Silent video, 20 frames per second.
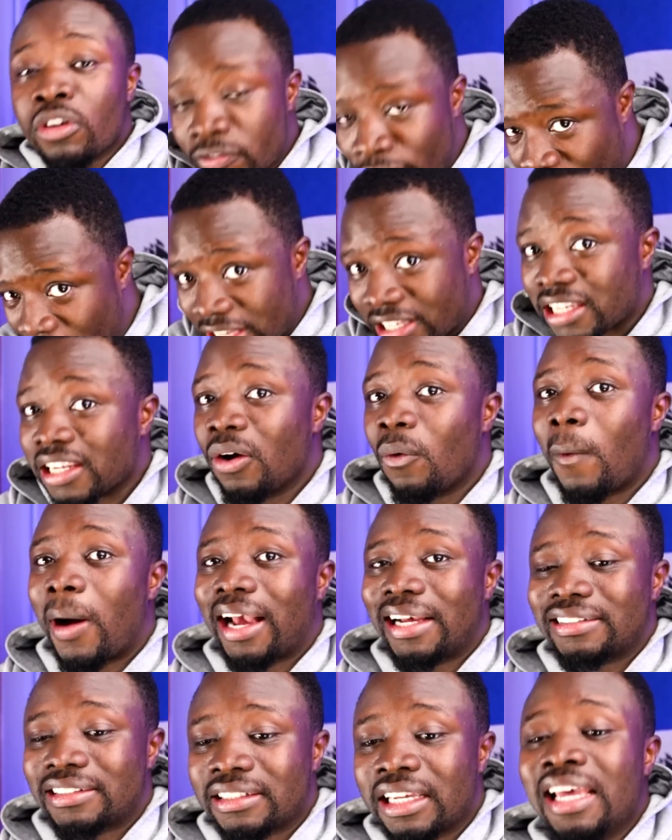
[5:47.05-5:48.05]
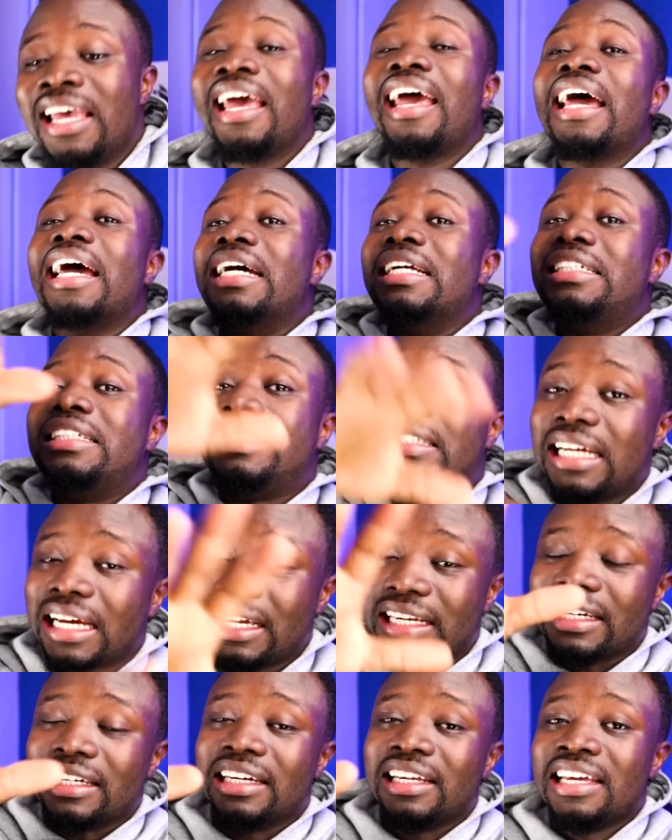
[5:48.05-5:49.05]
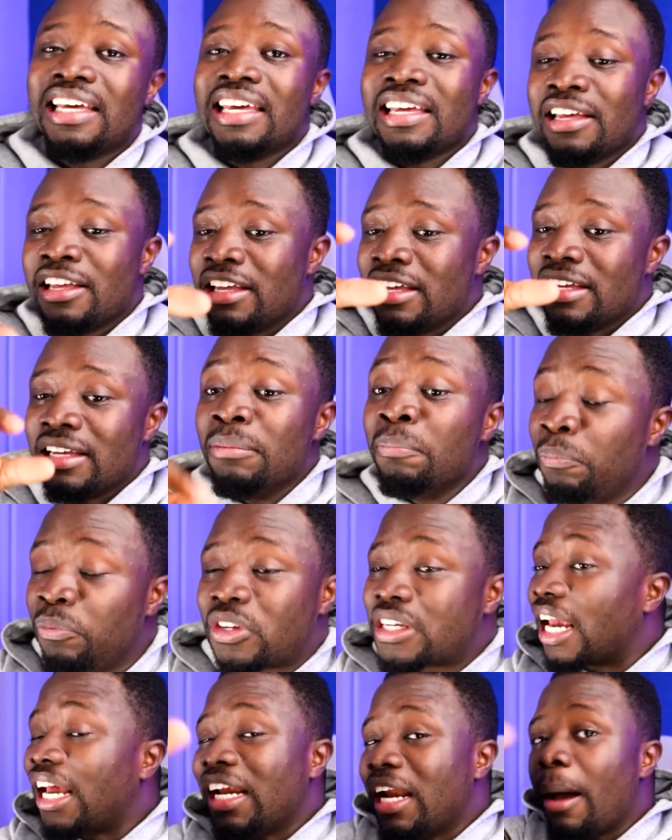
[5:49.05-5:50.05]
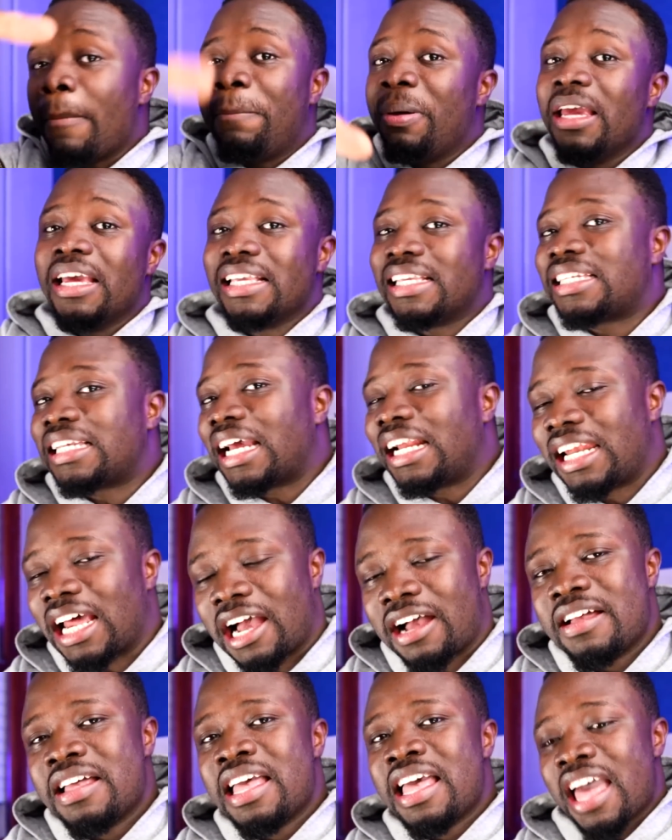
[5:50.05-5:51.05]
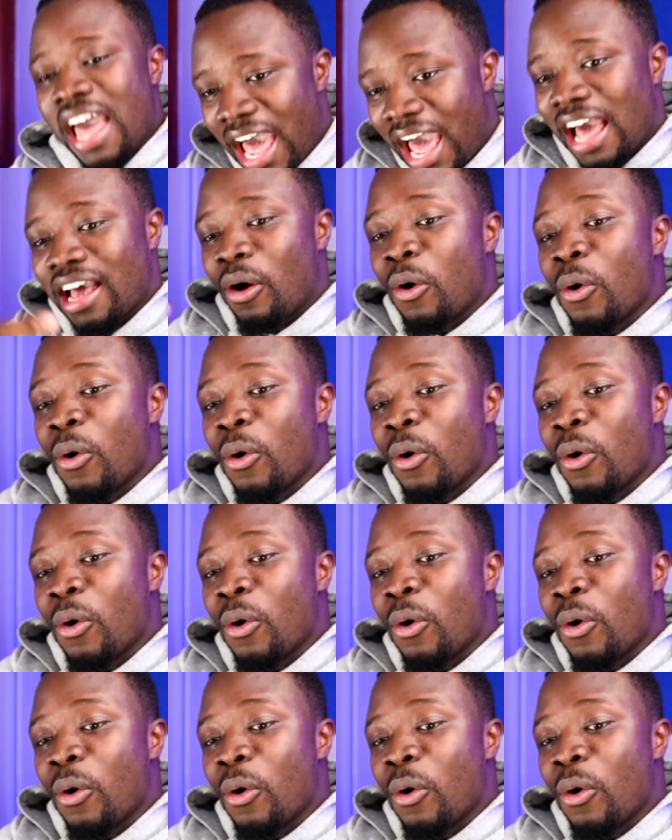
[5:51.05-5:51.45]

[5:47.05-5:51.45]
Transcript: fashion wise. And then Cheddar being Cheddar. I